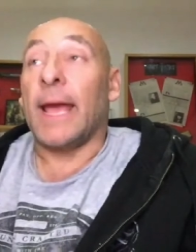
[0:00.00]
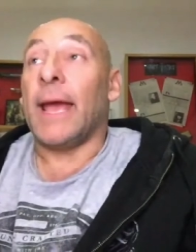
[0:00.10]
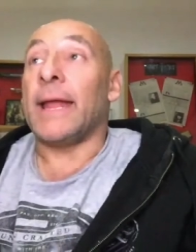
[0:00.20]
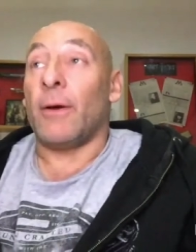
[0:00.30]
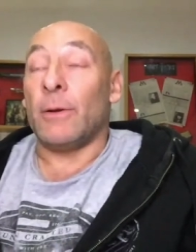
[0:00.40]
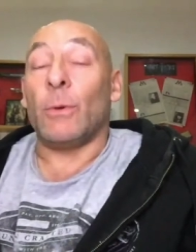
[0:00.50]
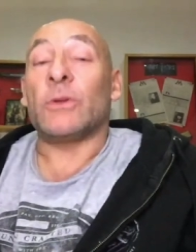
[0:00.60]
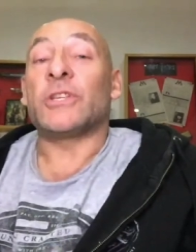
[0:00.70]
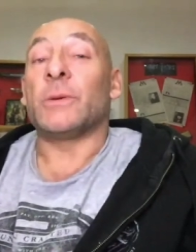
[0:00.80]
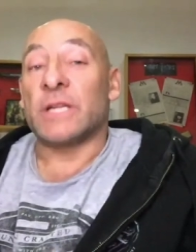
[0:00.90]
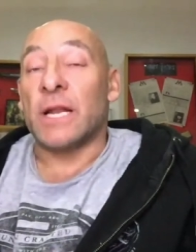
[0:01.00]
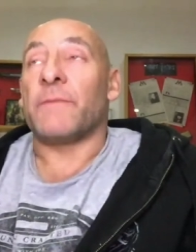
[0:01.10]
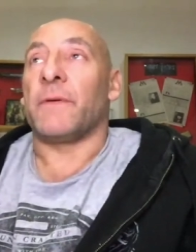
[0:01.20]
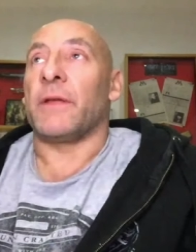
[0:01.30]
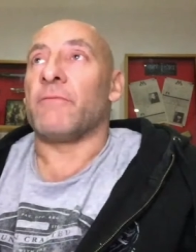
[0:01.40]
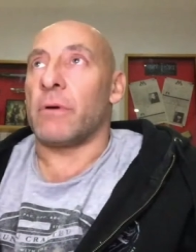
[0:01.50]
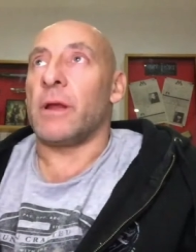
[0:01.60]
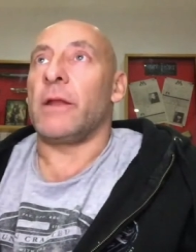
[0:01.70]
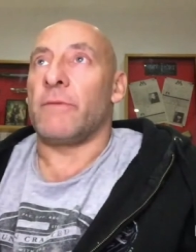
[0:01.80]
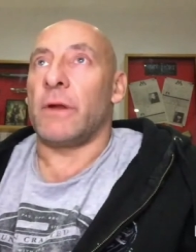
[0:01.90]
Yeah, no, he was. He was lovely.
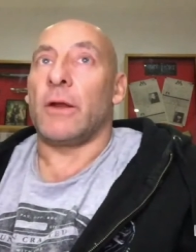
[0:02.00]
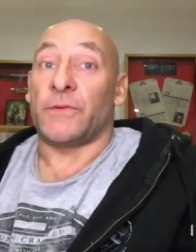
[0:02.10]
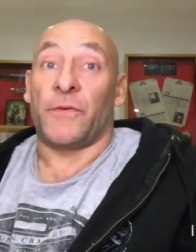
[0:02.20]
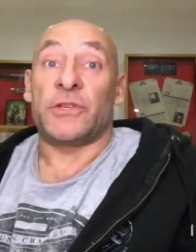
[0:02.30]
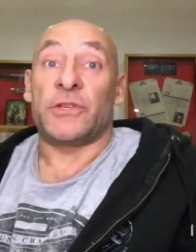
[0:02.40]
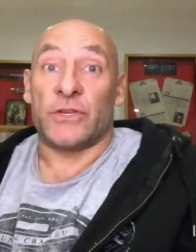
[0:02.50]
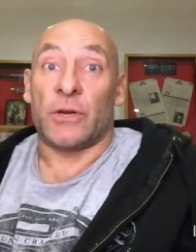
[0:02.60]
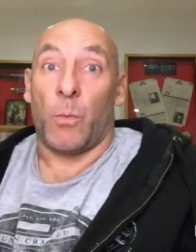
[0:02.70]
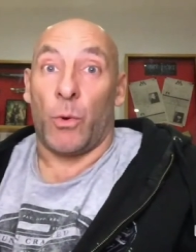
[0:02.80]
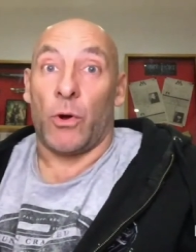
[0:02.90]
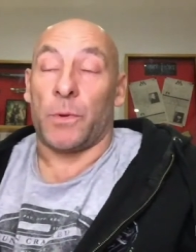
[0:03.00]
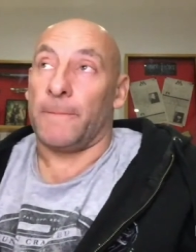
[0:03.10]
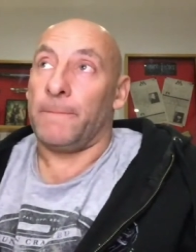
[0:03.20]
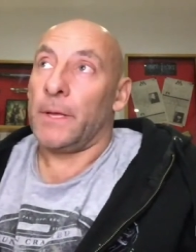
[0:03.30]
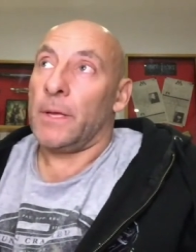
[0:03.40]
Really, really nice. First of the time I worked with him,